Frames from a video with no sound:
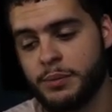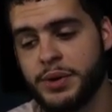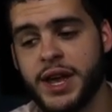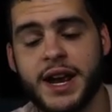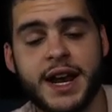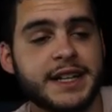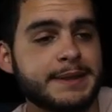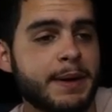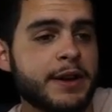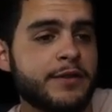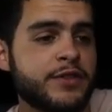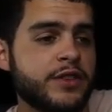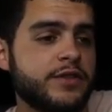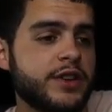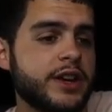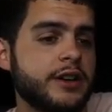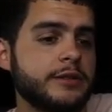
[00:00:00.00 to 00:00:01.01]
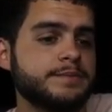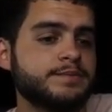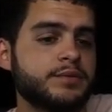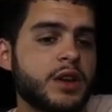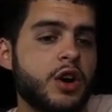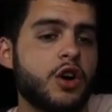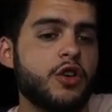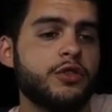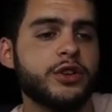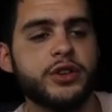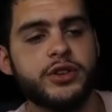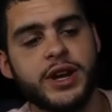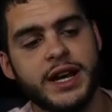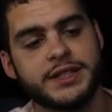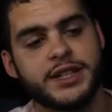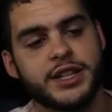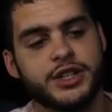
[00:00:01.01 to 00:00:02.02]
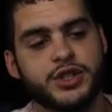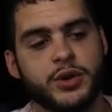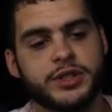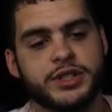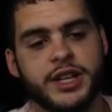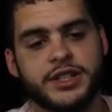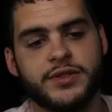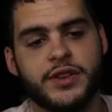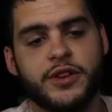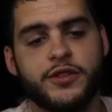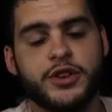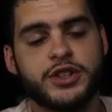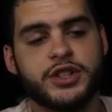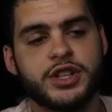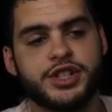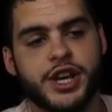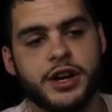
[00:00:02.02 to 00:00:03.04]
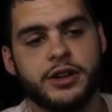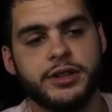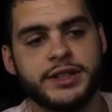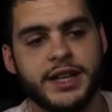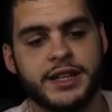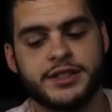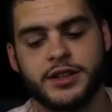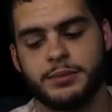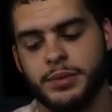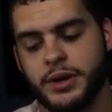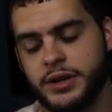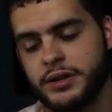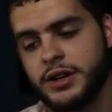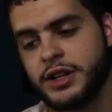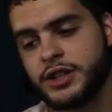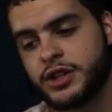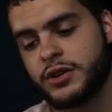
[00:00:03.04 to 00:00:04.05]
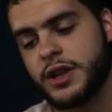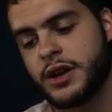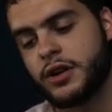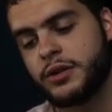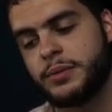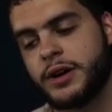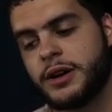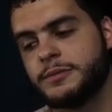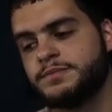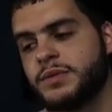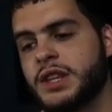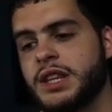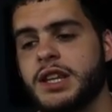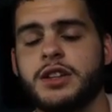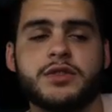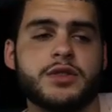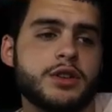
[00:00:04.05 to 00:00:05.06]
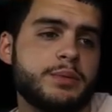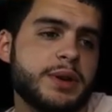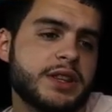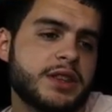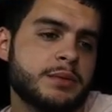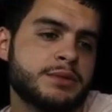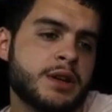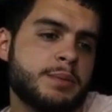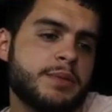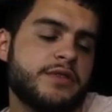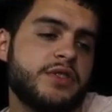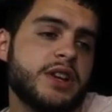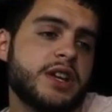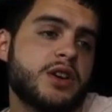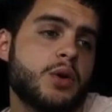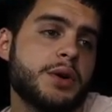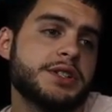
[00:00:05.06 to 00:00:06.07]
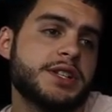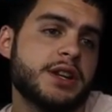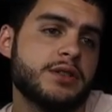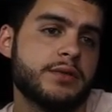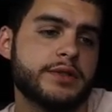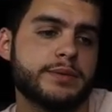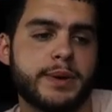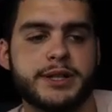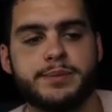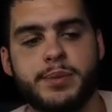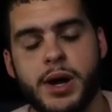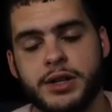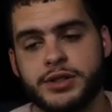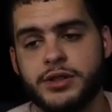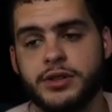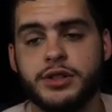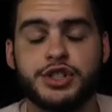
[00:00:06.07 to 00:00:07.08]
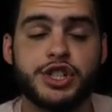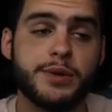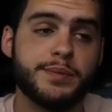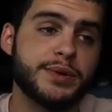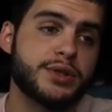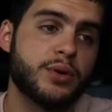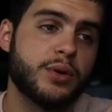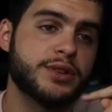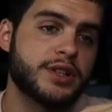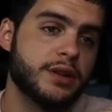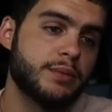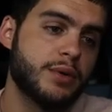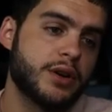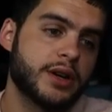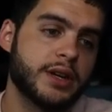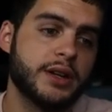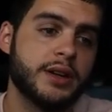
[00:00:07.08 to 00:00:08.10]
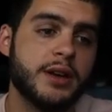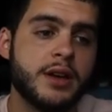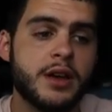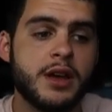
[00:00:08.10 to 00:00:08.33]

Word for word: But yeah, guys, about it for the video. Hopefully you guys did enjoy today's video. If you're new to the channel, hit that sub button, turn that noti bell. Just do a big thumbs up. And if you need coins, head over to my sponsor, cheapest coins on the market.